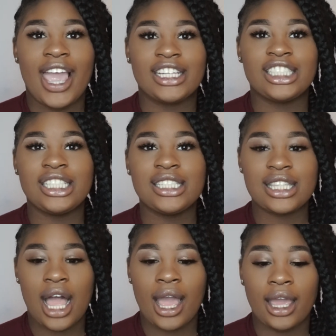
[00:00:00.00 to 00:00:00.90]
and
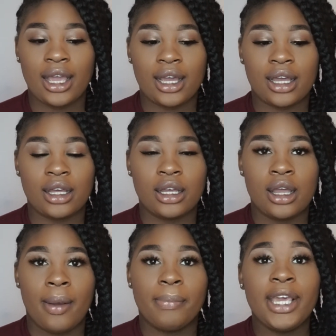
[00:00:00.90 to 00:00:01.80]
she's like,
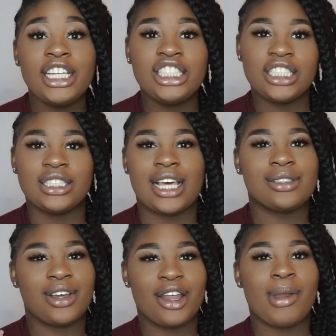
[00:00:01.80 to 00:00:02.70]
Miji,
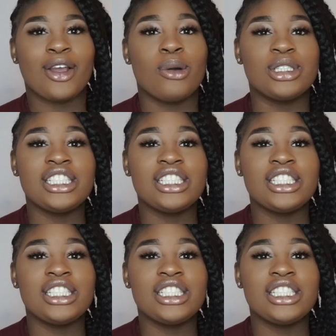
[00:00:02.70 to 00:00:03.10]
that's what everybody called me.